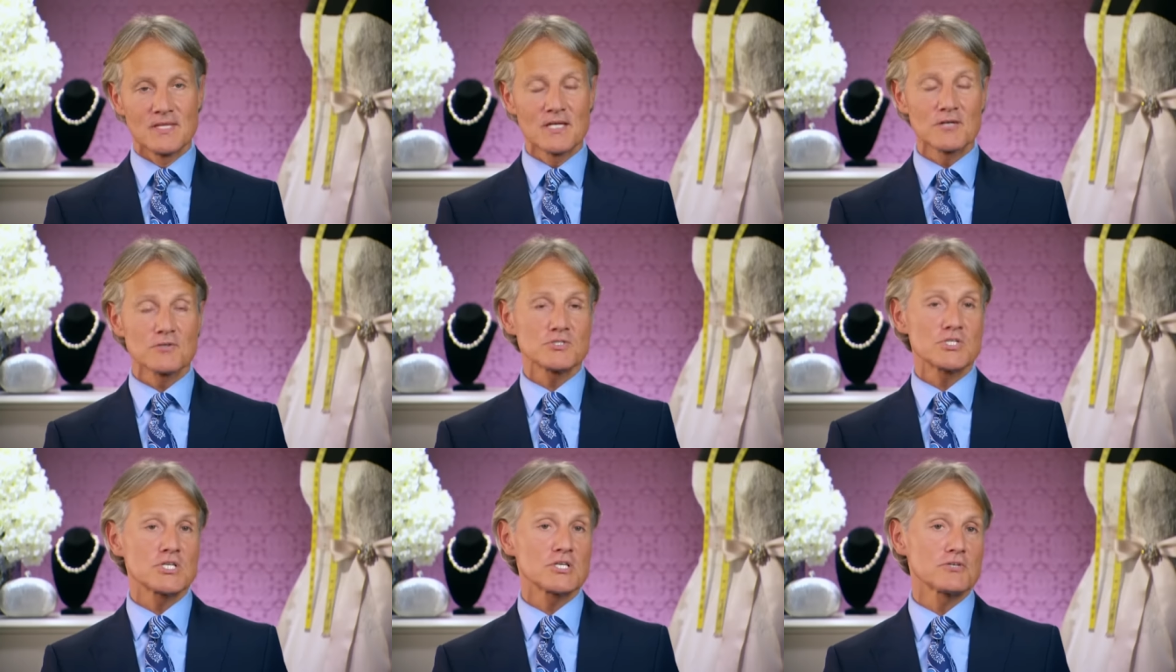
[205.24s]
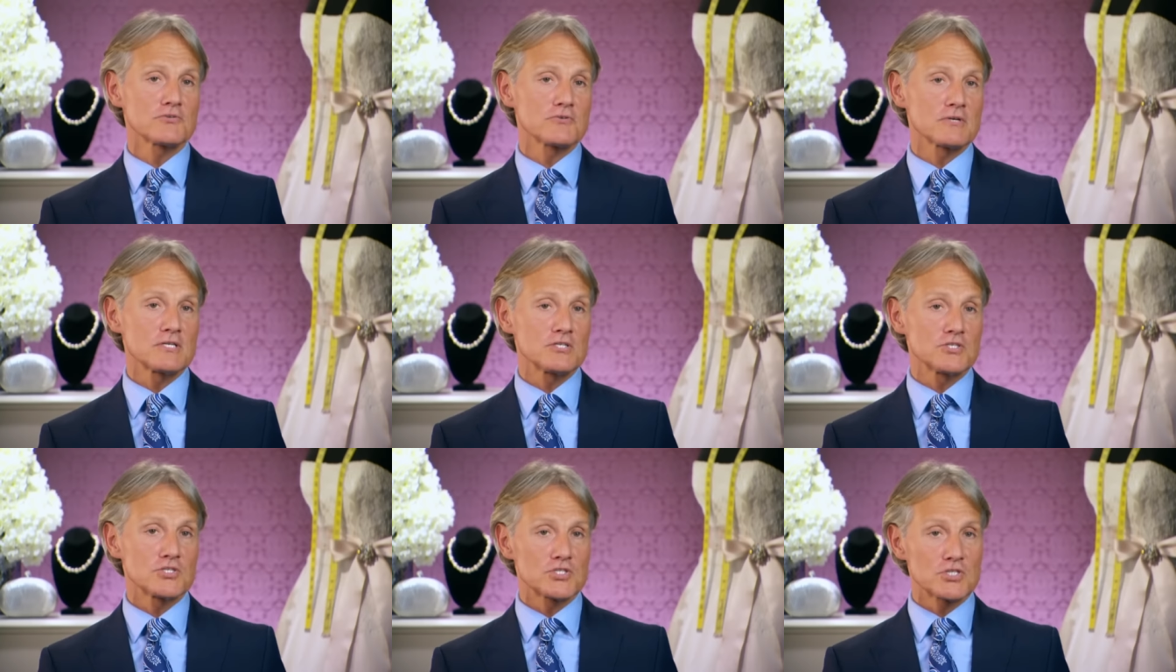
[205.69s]
Little
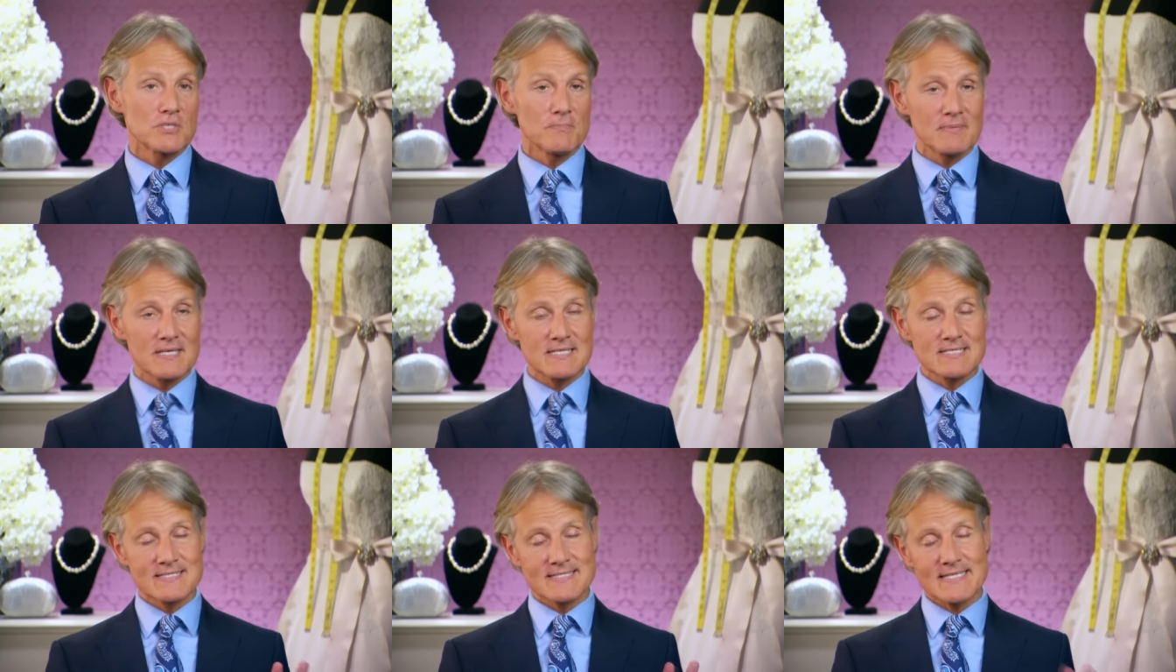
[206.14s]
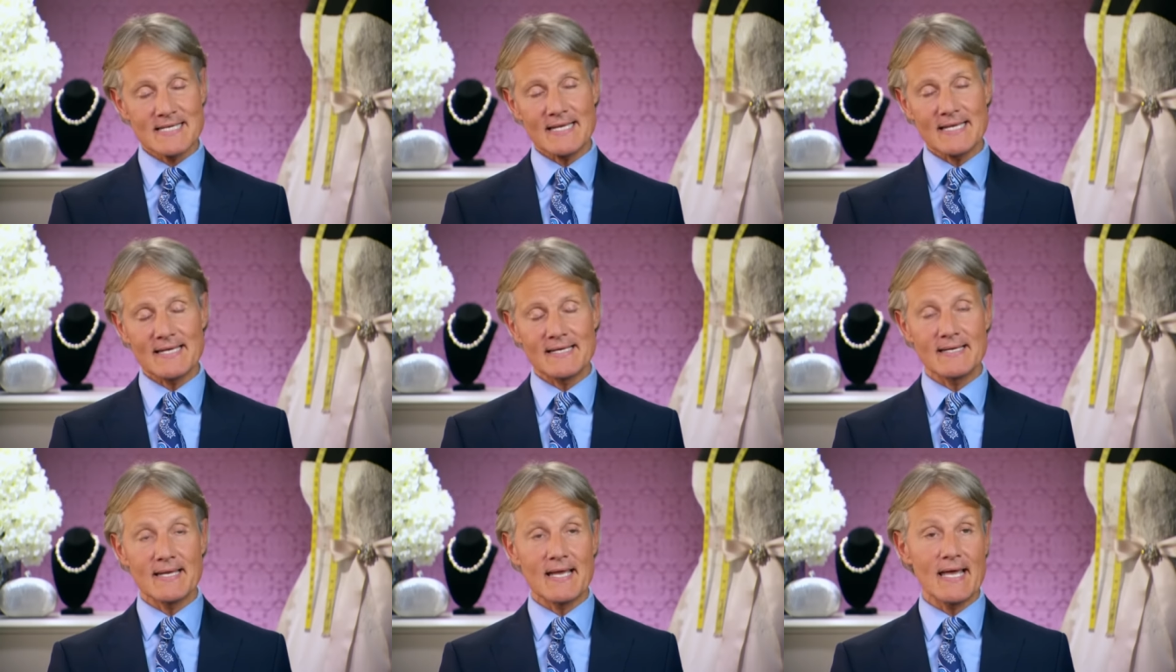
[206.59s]
children should be
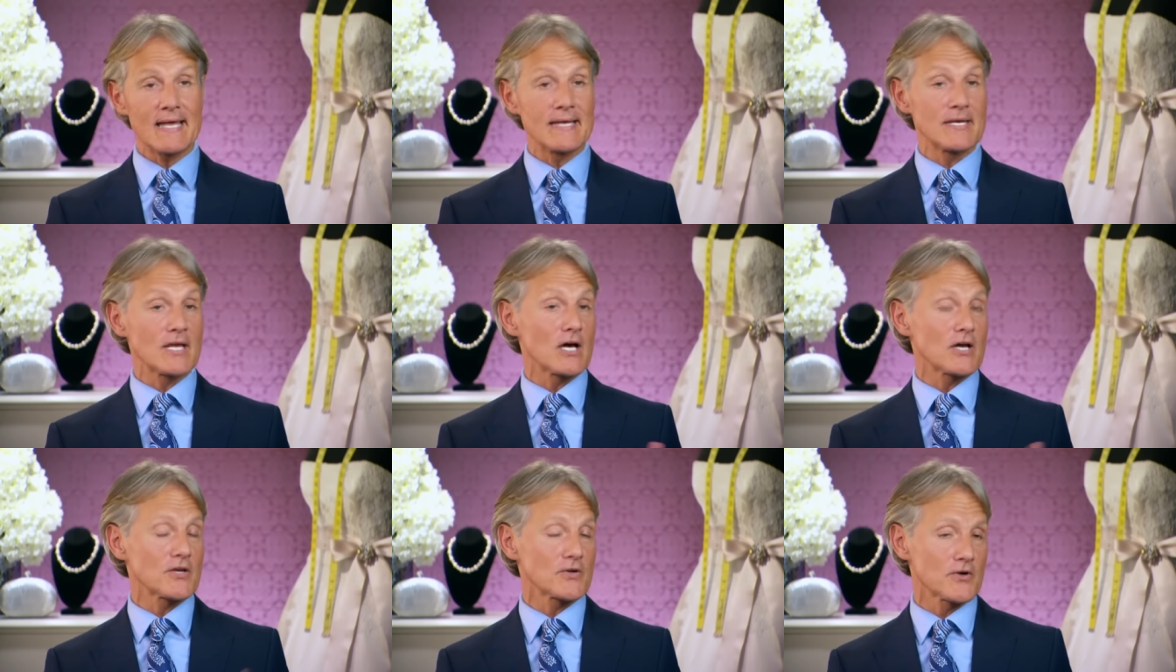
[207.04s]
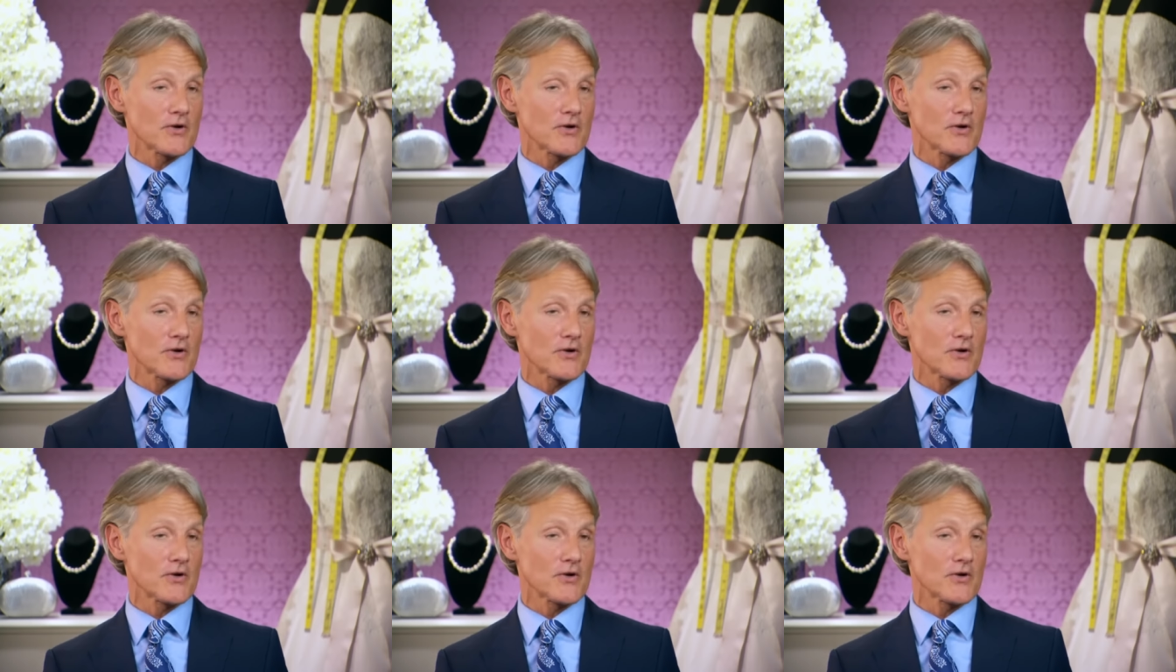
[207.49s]
seen and not